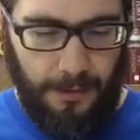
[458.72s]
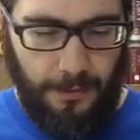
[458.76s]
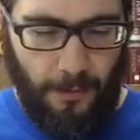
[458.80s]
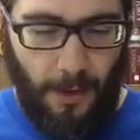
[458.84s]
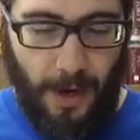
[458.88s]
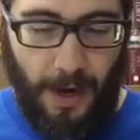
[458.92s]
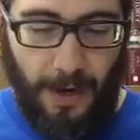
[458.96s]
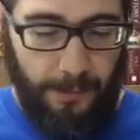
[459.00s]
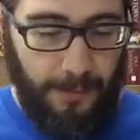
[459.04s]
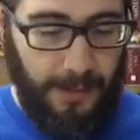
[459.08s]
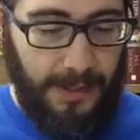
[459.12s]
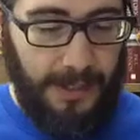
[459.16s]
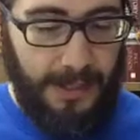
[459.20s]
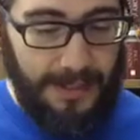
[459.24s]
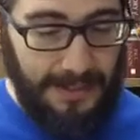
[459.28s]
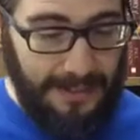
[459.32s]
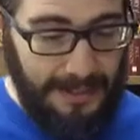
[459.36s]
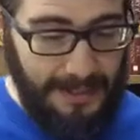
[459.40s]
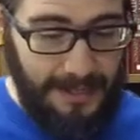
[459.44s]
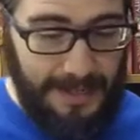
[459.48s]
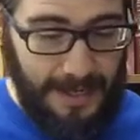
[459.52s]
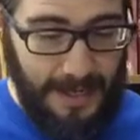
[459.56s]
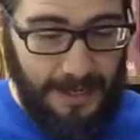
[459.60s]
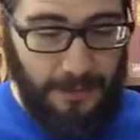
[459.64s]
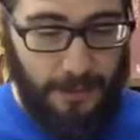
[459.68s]
Right? Because
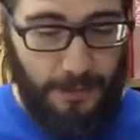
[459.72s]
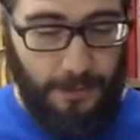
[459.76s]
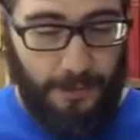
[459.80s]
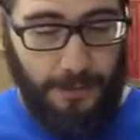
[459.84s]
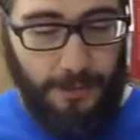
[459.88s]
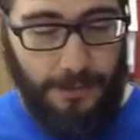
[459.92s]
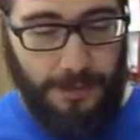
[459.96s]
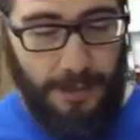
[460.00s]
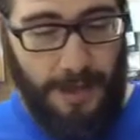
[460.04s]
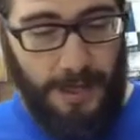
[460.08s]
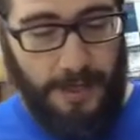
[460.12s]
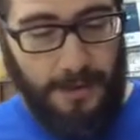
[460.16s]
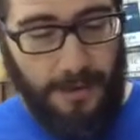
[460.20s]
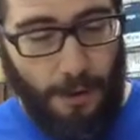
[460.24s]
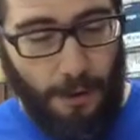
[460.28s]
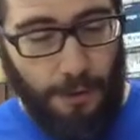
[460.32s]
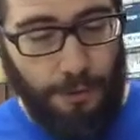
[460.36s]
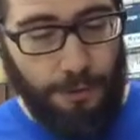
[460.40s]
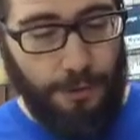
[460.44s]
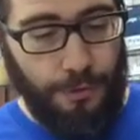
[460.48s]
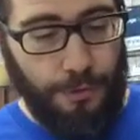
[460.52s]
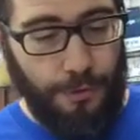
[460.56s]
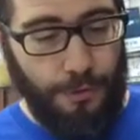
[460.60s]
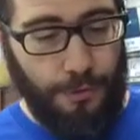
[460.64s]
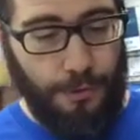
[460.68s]
he says there, verse 8,
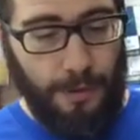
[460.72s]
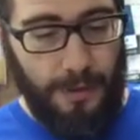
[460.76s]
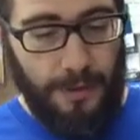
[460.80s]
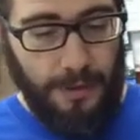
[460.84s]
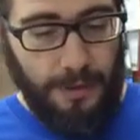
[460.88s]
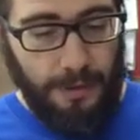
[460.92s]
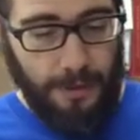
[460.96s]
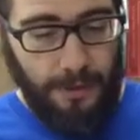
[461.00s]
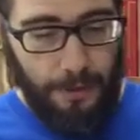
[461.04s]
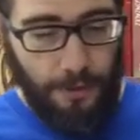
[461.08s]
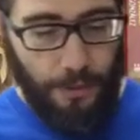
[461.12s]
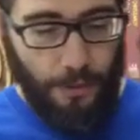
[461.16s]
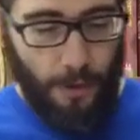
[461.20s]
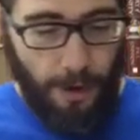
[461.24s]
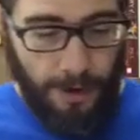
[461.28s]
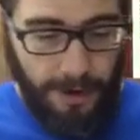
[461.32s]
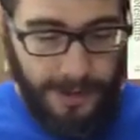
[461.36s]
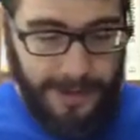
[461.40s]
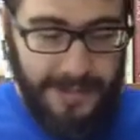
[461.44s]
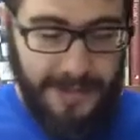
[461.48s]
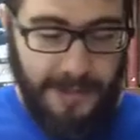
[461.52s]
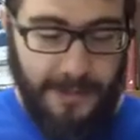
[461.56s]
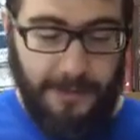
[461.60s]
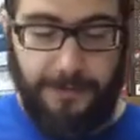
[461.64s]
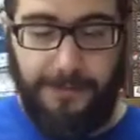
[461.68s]
those who who are
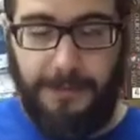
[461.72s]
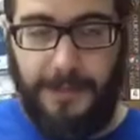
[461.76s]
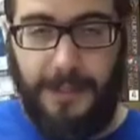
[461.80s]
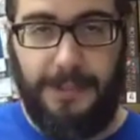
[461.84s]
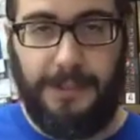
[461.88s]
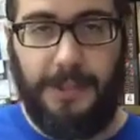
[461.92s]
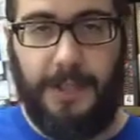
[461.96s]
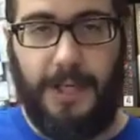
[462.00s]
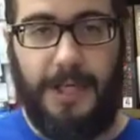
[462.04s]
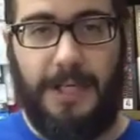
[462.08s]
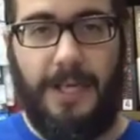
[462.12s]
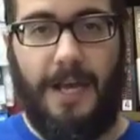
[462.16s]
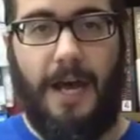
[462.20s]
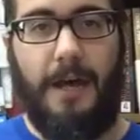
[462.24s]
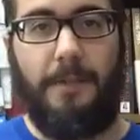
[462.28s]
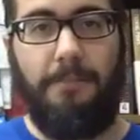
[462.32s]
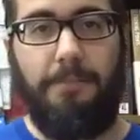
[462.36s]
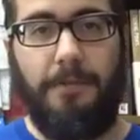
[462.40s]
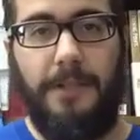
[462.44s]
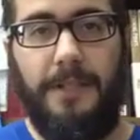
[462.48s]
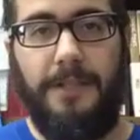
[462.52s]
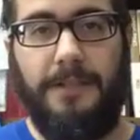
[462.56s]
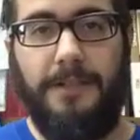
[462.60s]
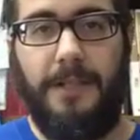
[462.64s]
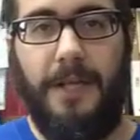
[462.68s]
in the flesh cannot
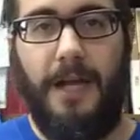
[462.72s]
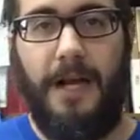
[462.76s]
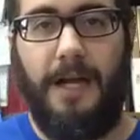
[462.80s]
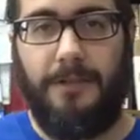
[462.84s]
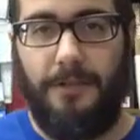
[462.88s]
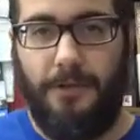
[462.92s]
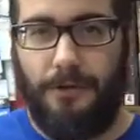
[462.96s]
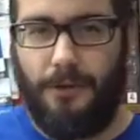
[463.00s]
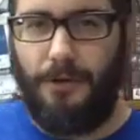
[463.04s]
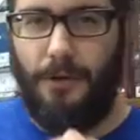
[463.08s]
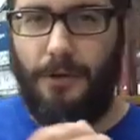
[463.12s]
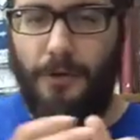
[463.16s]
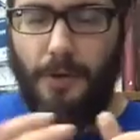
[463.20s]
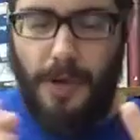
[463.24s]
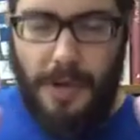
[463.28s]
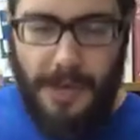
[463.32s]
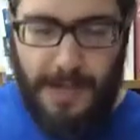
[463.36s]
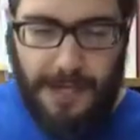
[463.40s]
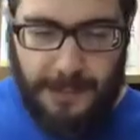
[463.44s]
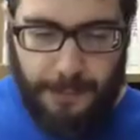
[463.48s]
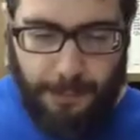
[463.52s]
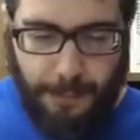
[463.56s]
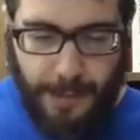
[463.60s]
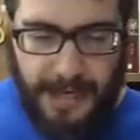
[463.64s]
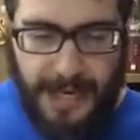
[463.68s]
please God. So, so
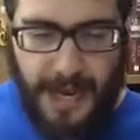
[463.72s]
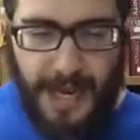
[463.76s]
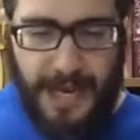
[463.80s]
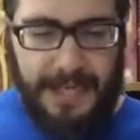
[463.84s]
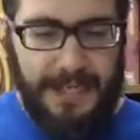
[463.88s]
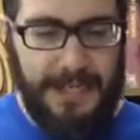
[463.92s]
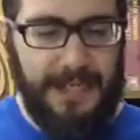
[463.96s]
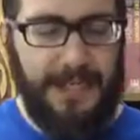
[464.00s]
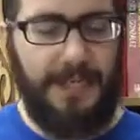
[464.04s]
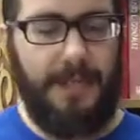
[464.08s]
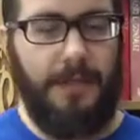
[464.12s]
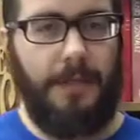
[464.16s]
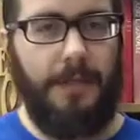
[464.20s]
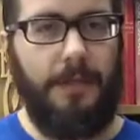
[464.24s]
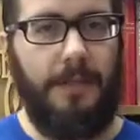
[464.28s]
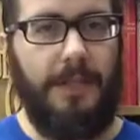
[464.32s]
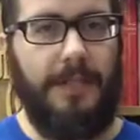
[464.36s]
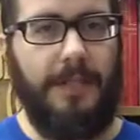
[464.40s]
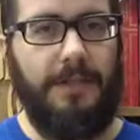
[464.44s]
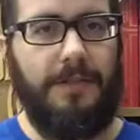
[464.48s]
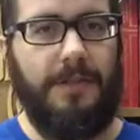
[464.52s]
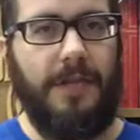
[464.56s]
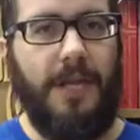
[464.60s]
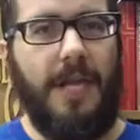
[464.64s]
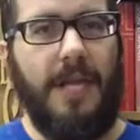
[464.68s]
his big idea here
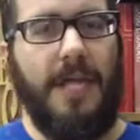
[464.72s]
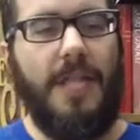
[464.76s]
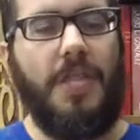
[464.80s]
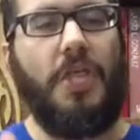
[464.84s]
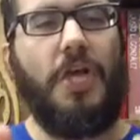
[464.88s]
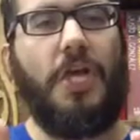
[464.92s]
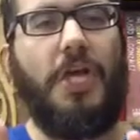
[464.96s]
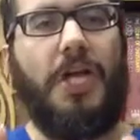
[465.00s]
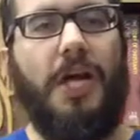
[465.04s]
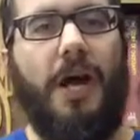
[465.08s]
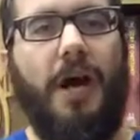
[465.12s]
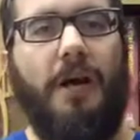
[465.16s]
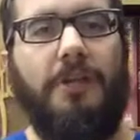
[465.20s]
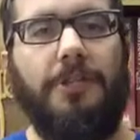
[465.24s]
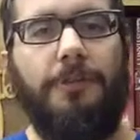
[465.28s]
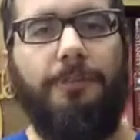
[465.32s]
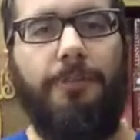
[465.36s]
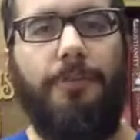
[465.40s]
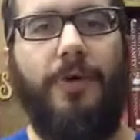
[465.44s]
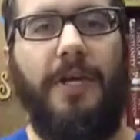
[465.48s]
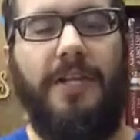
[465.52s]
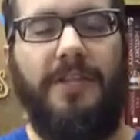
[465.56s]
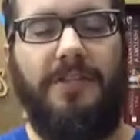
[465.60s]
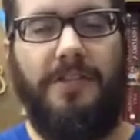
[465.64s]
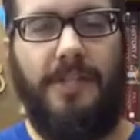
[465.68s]
is the
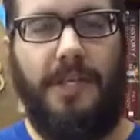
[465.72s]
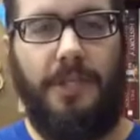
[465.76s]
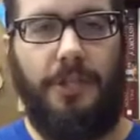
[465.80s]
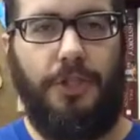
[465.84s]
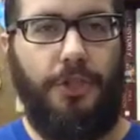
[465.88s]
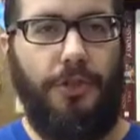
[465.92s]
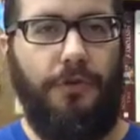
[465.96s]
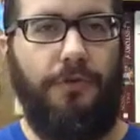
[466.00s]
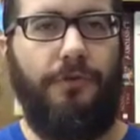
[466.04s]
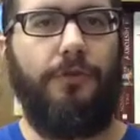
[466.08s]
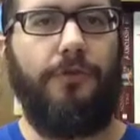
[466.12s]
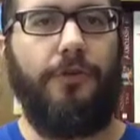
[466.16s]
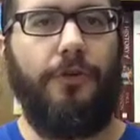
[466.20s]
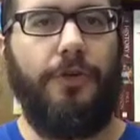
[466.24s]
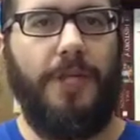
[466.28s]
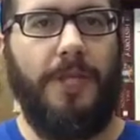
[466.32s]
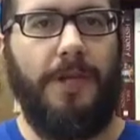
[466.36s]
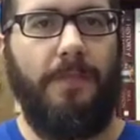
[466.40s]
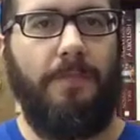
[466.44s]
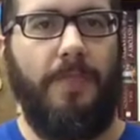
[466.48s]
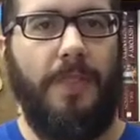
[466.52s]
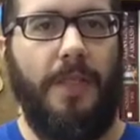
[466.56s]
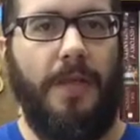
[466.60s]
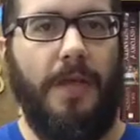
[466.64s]
gospel has set you free.